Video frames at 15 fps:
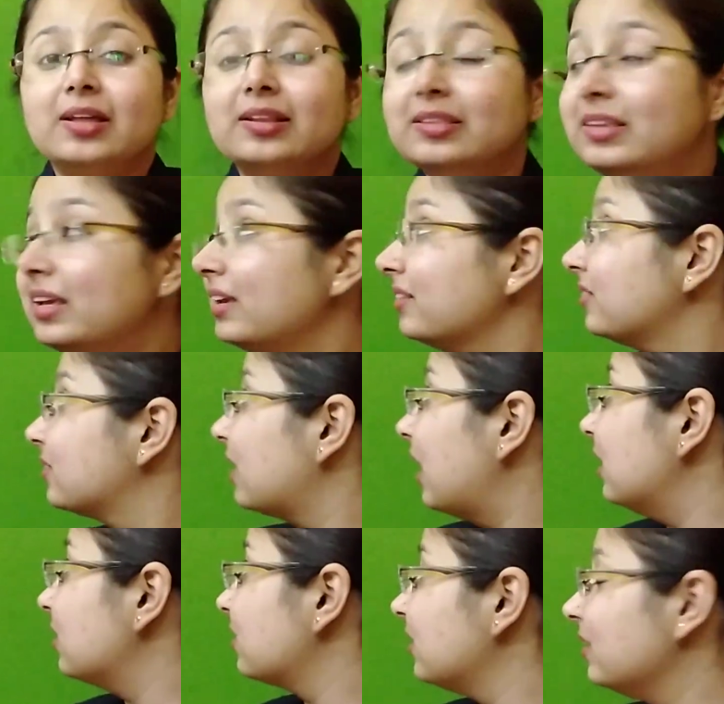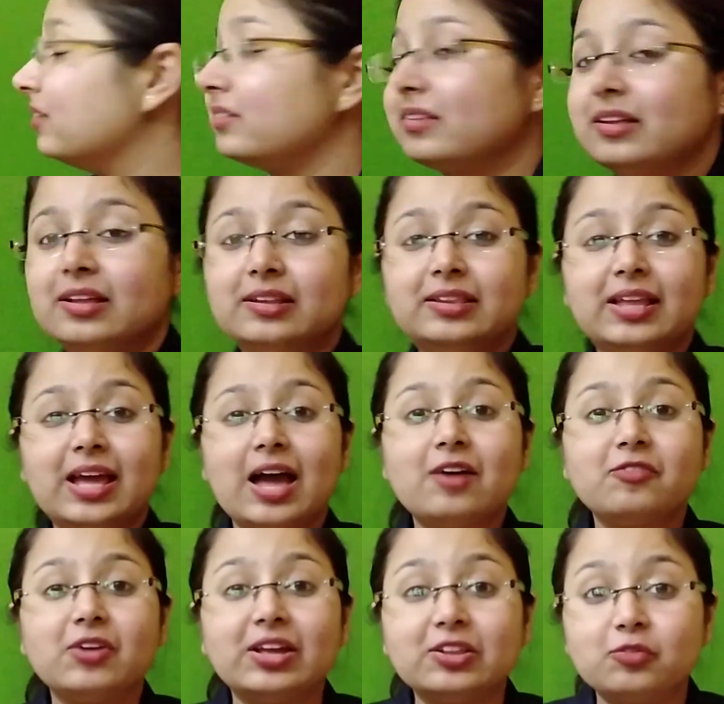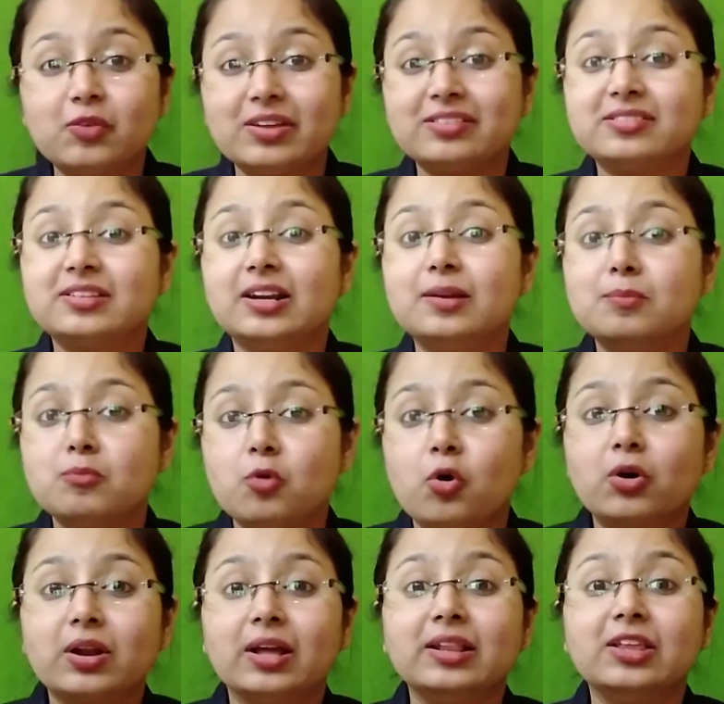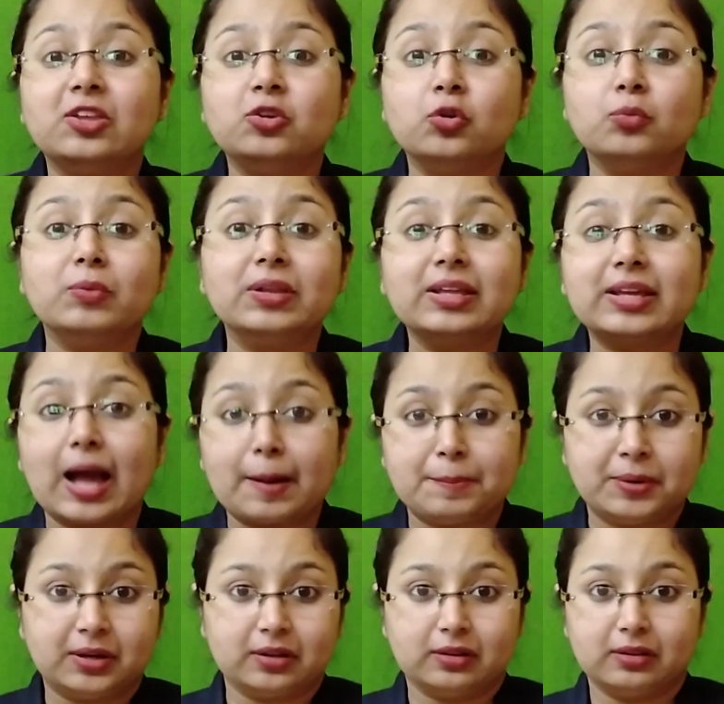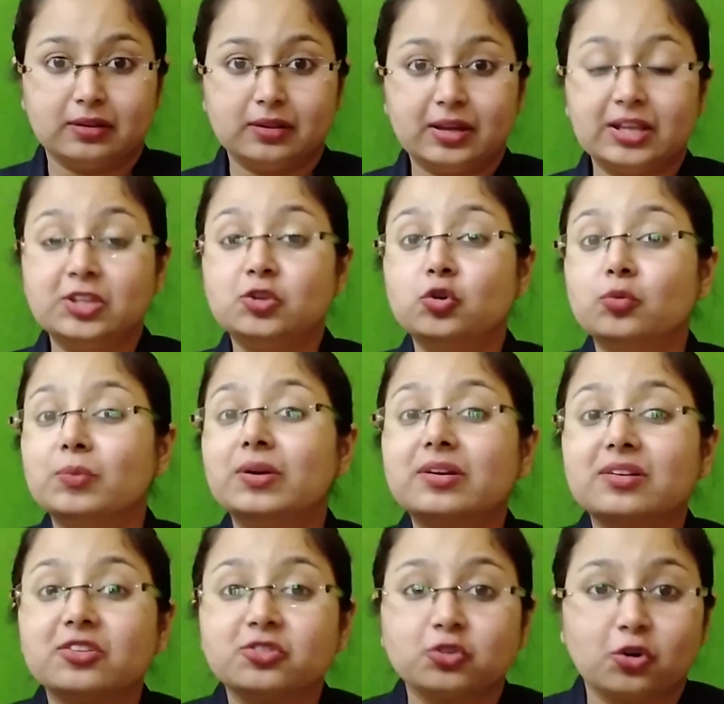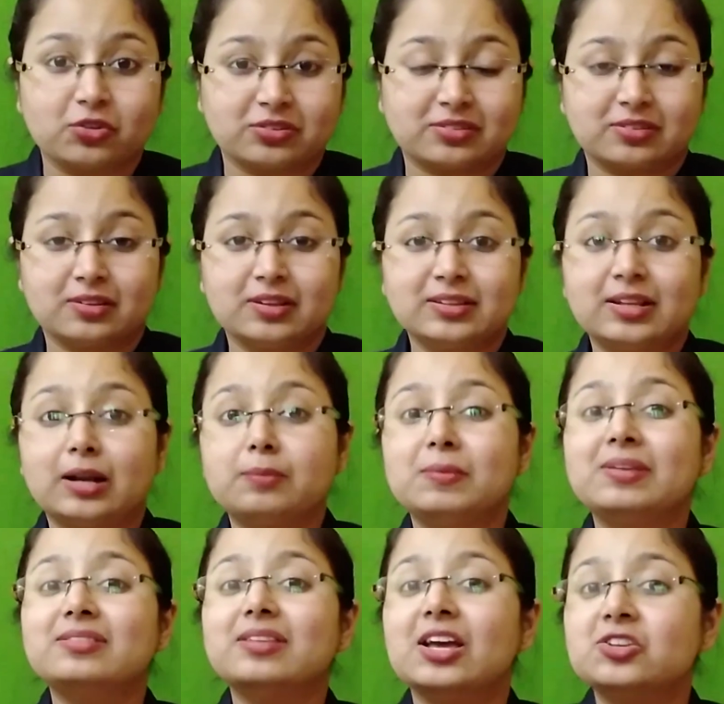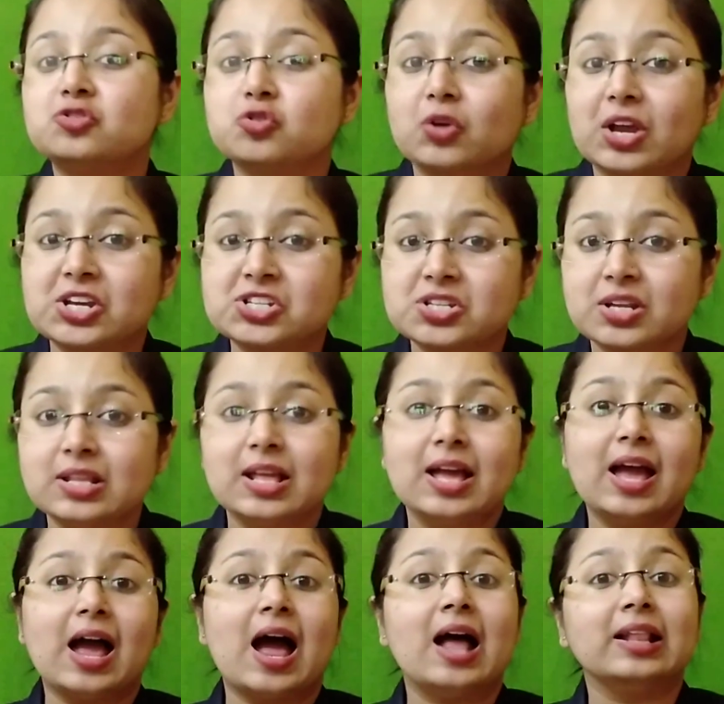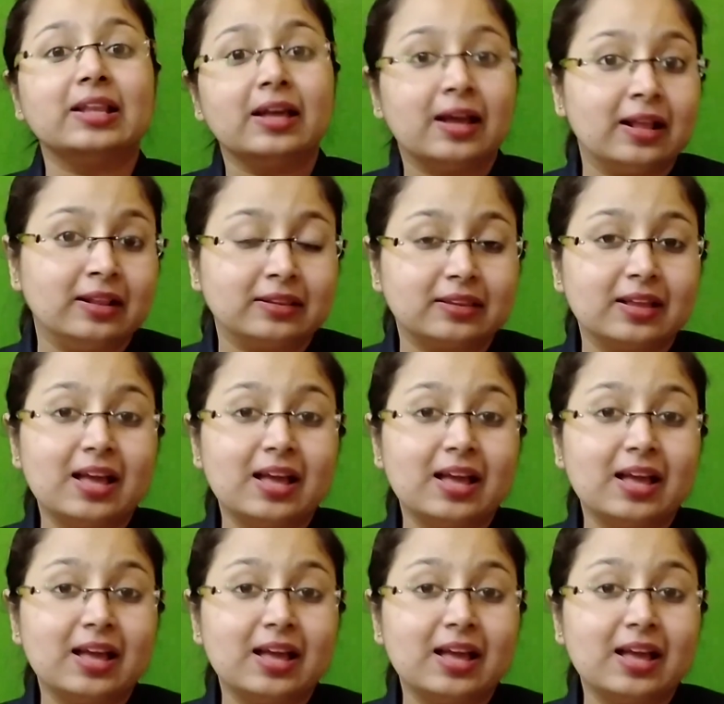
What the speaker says: These countries, they have invested more in human capital, in human resource, that means education and health.